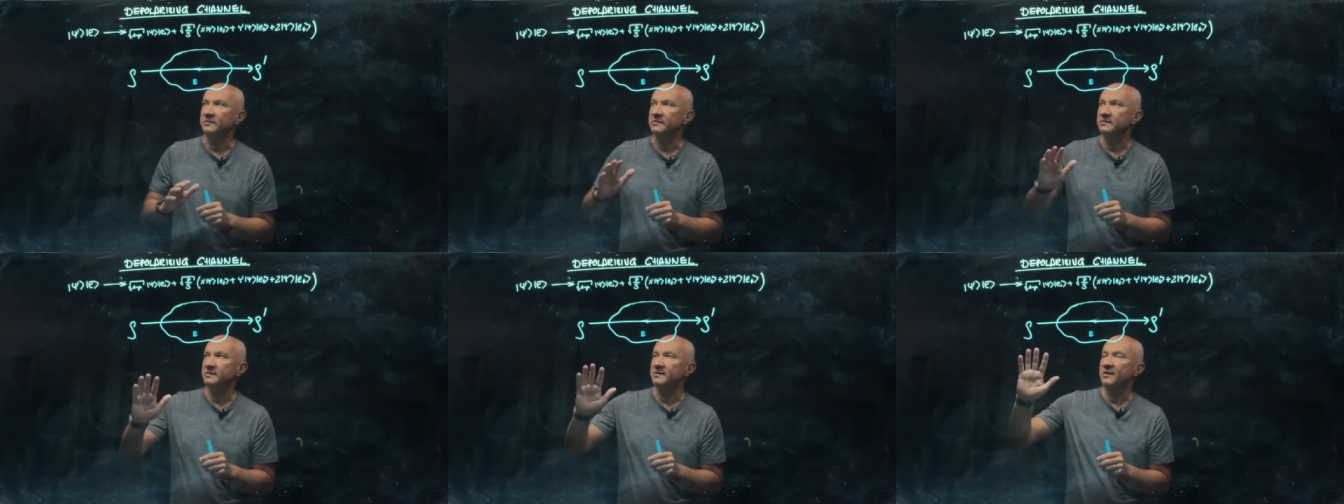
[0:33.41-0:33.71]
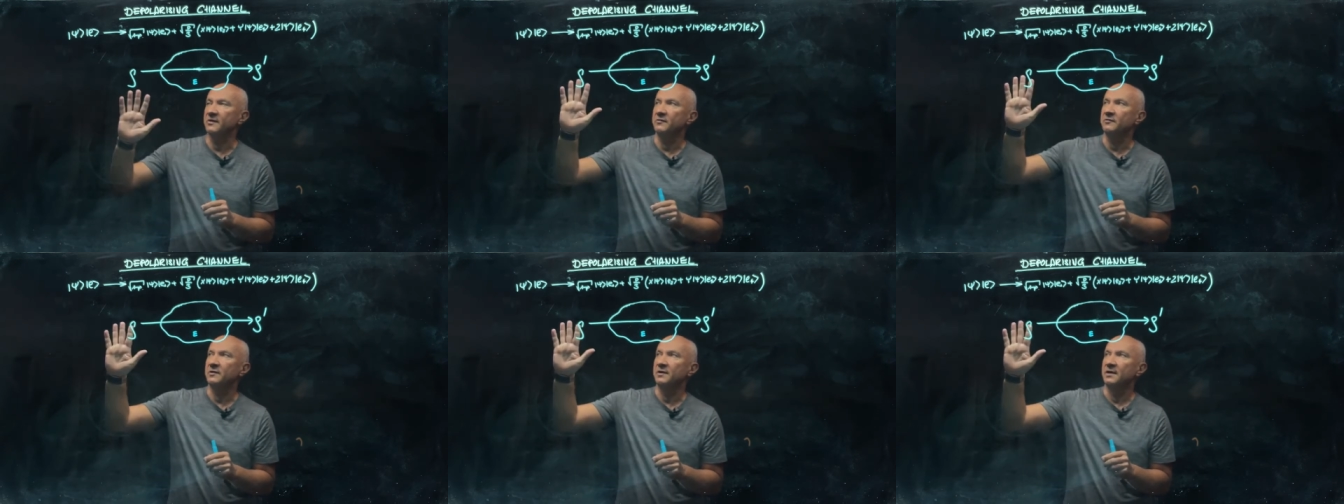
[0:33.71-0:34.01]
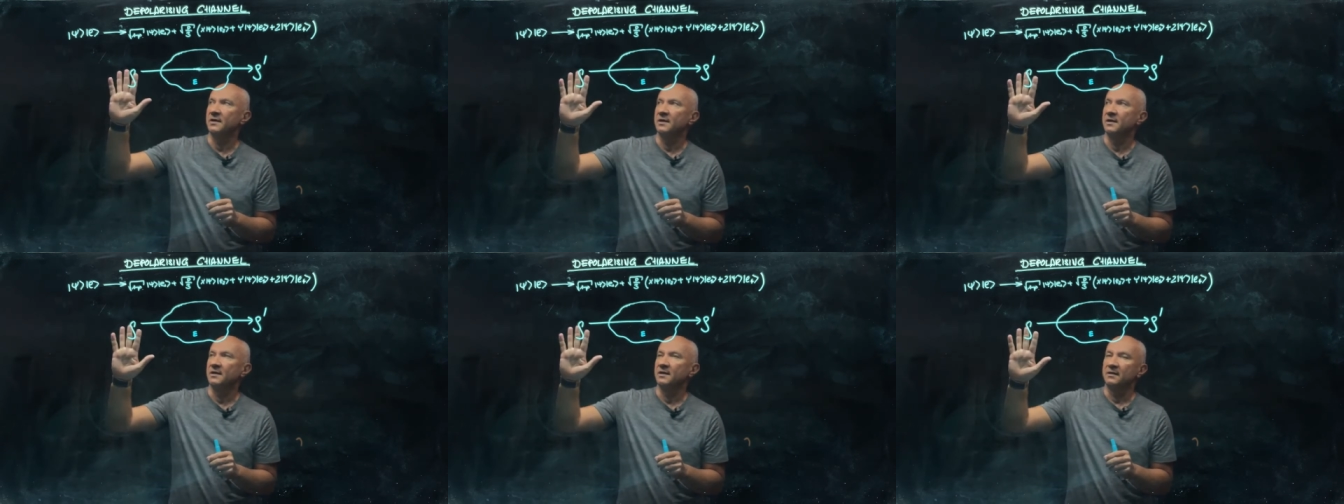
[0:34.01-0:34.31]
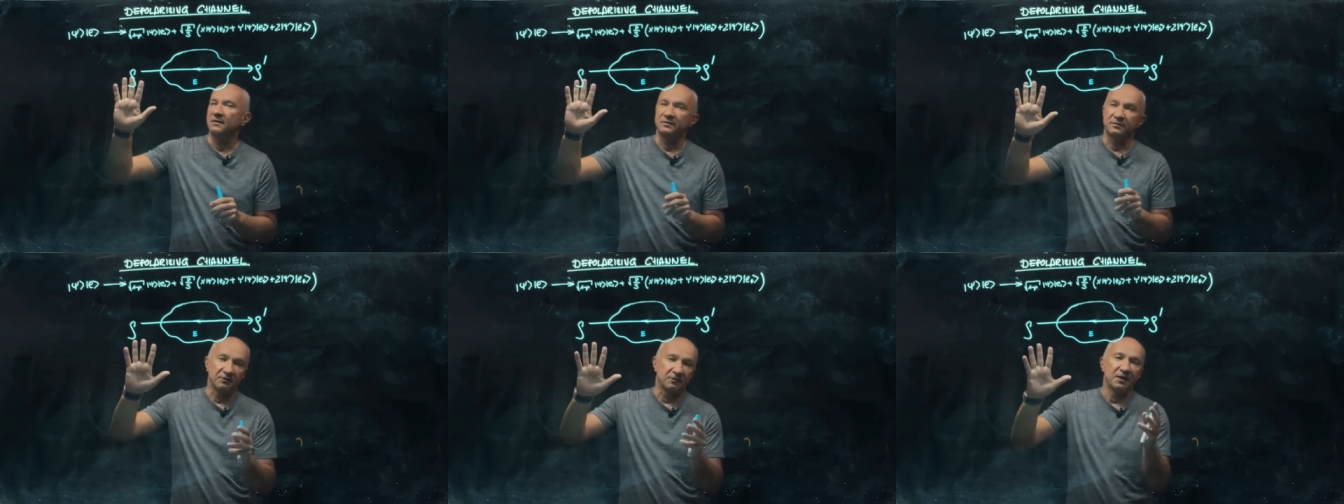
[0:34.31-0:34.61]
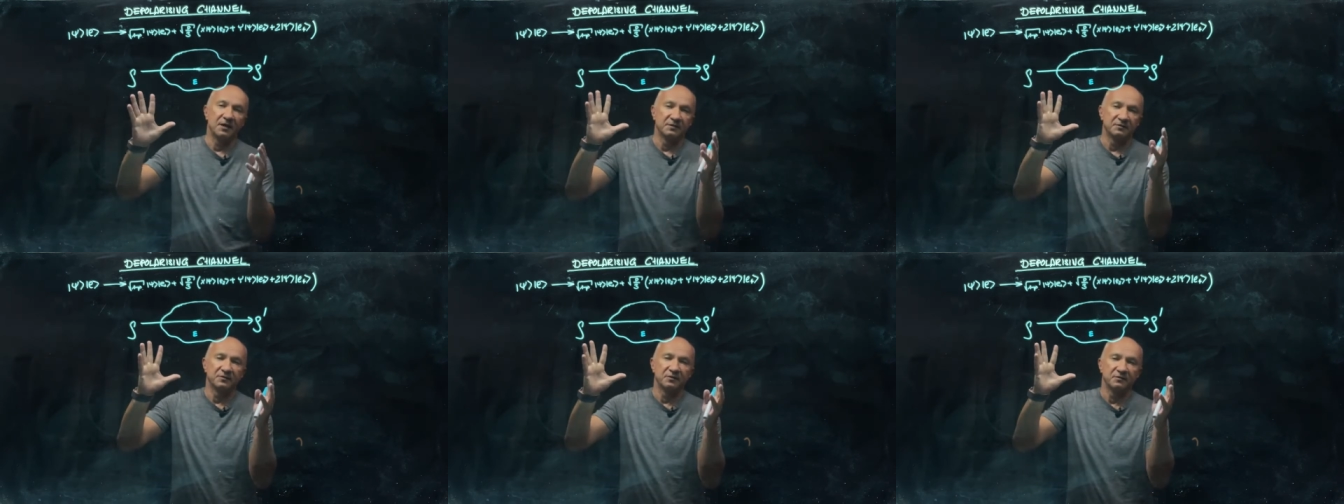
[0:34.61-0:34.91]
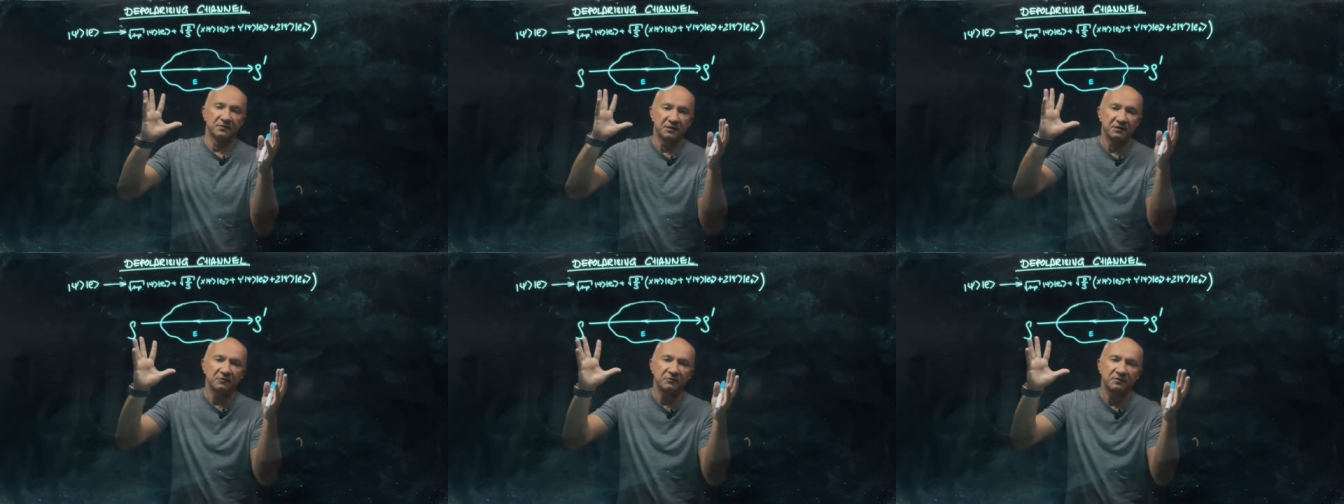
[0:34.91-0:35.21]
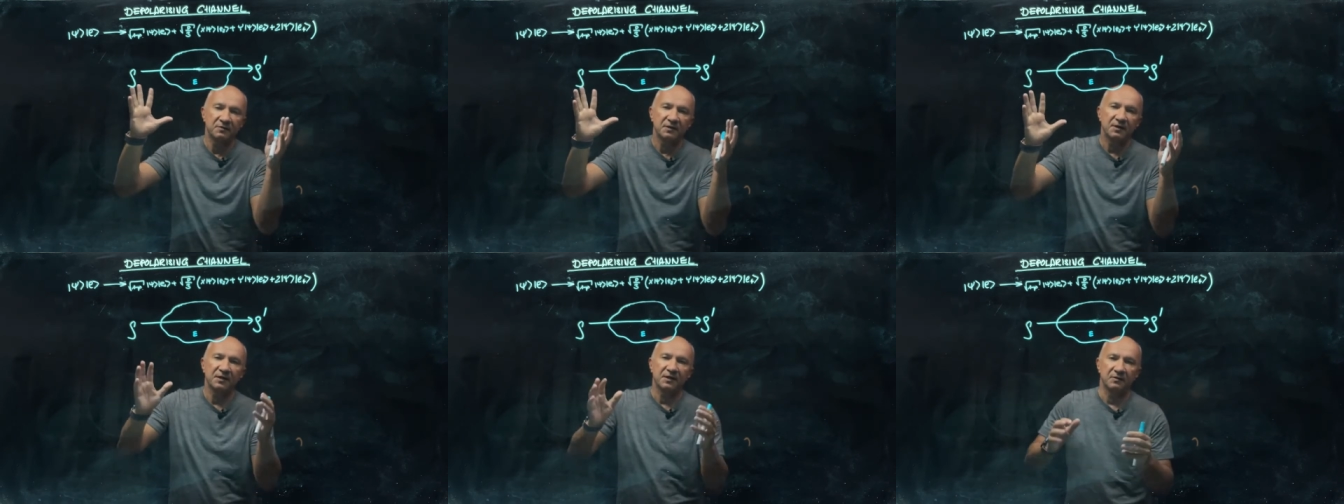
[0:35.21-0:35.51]
So the good
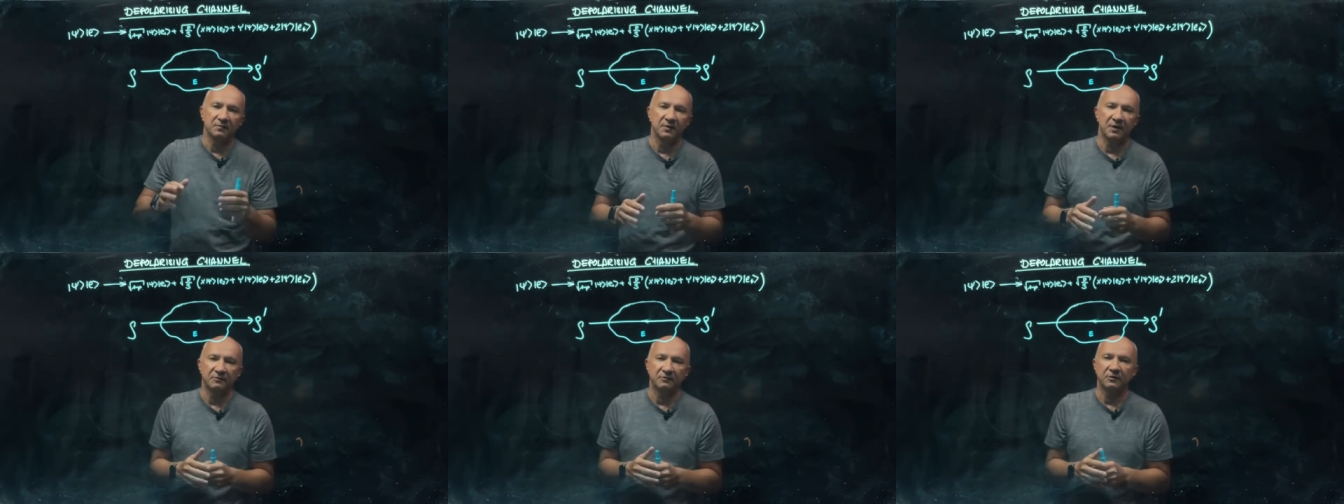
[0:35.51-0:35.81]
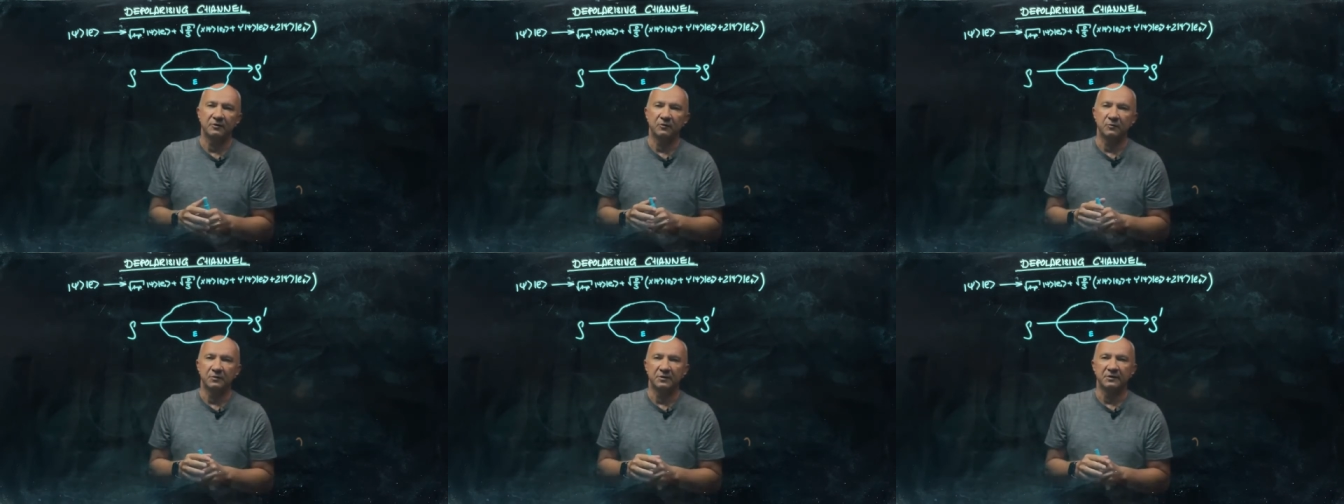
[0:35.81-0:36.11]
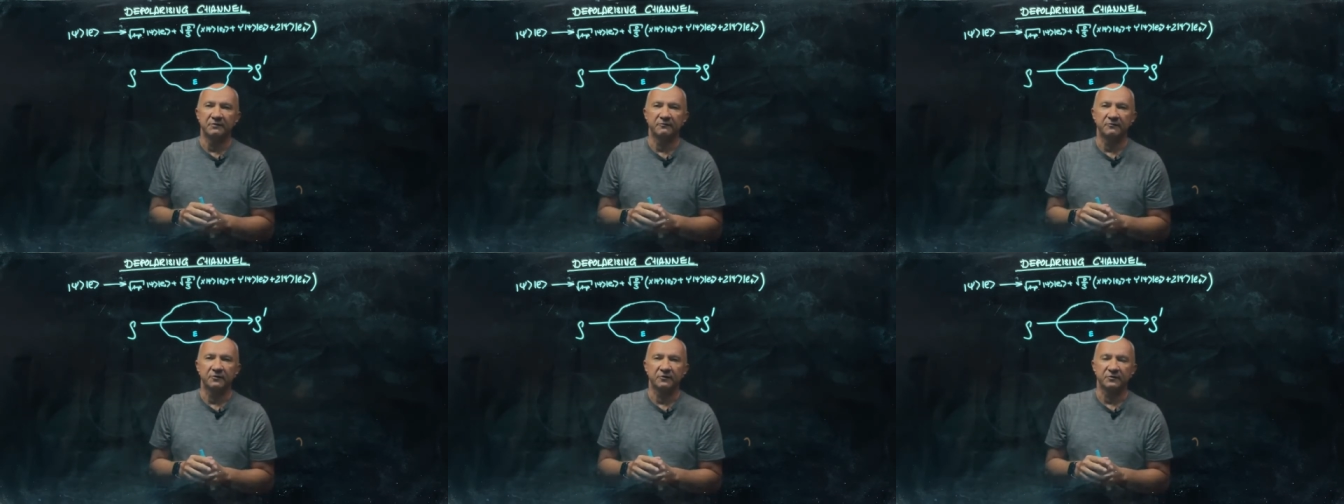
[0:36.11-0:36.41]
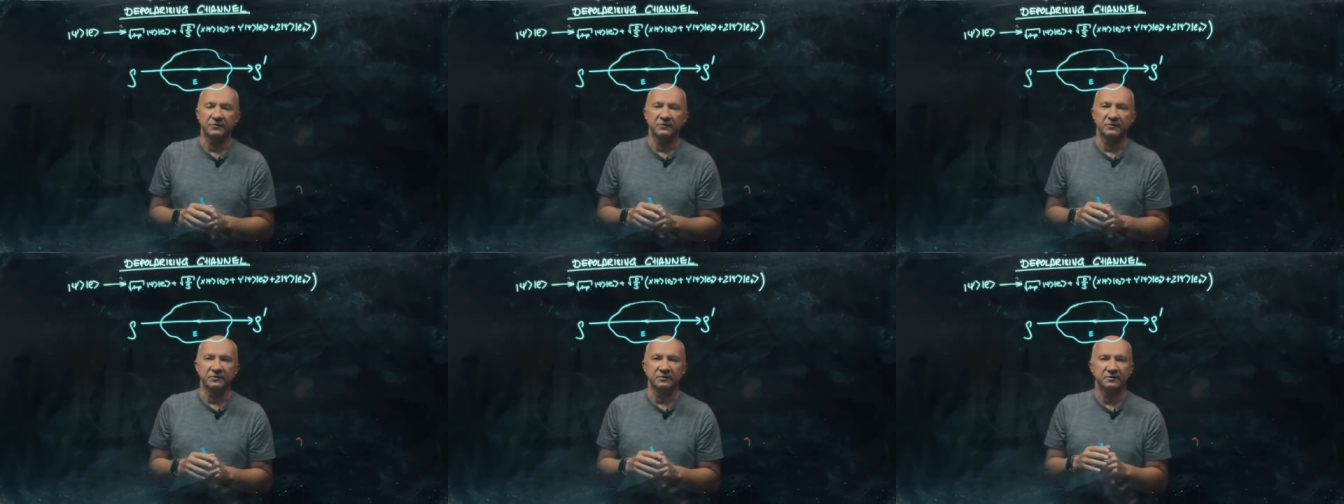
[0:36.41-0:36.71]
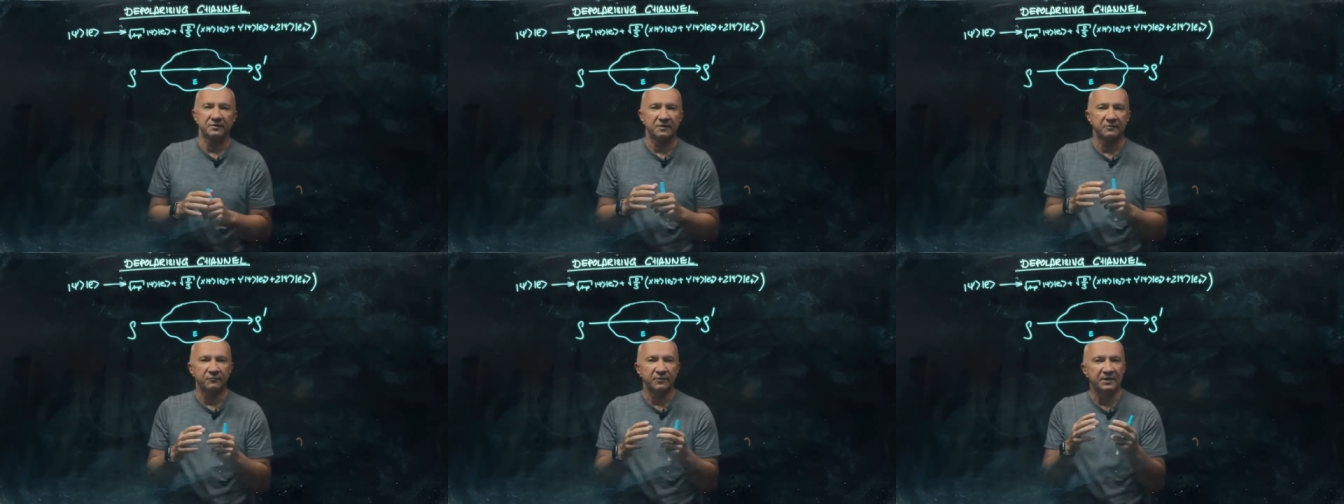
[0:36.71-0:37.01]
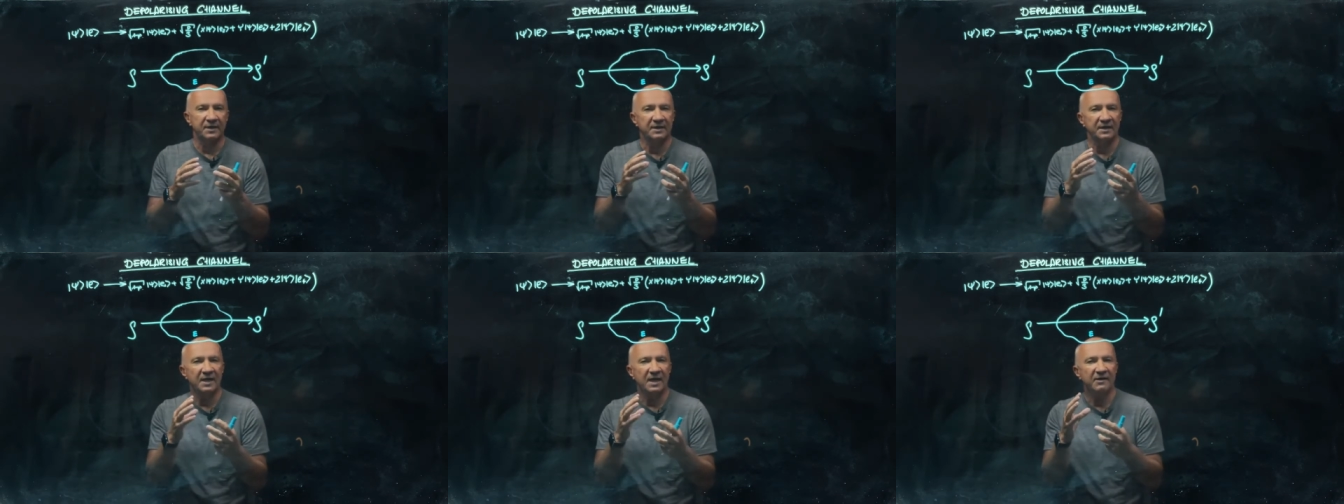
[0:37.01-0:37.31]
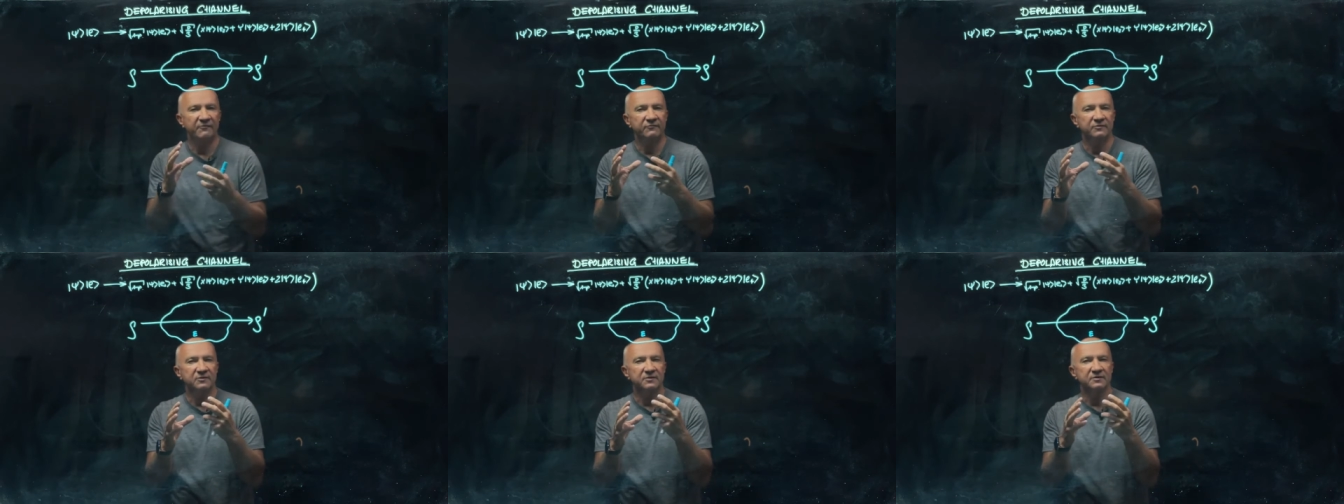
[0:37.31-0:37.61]
thing about qubit, of course, is that we can
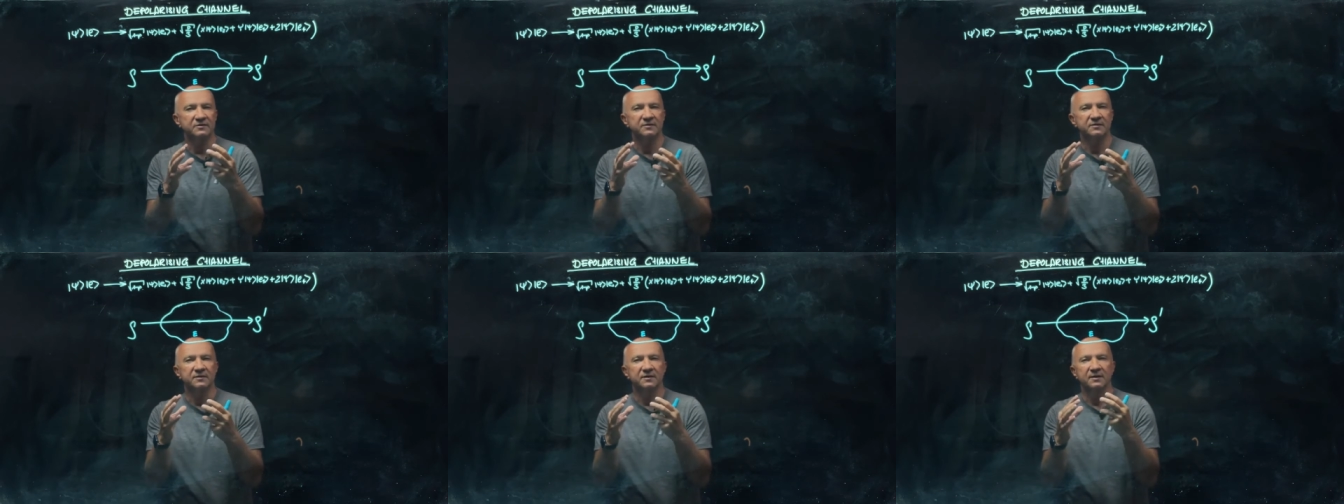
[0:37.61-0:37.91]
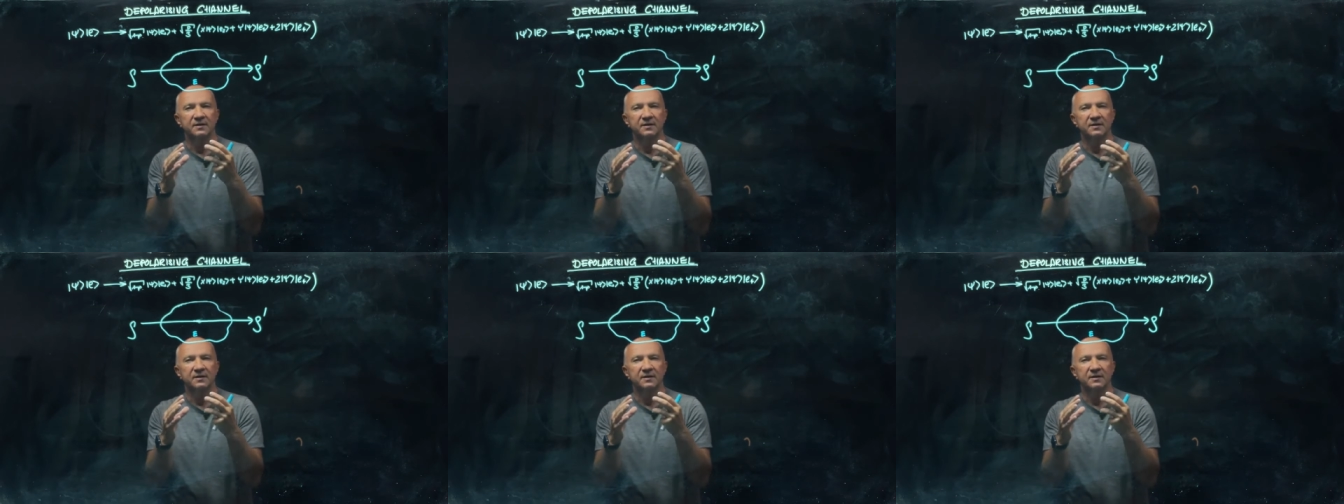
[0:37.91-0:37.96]
have this